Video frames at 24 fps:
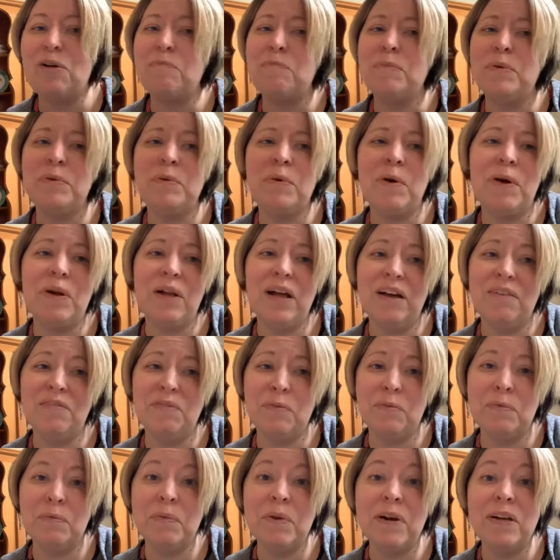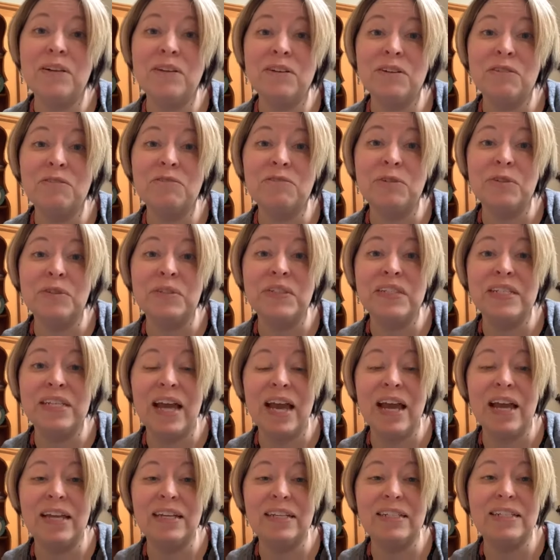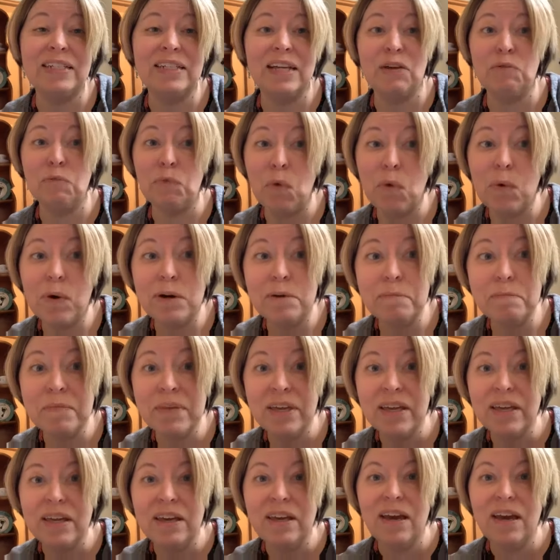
hope you all have a wonderful day. Stay warm.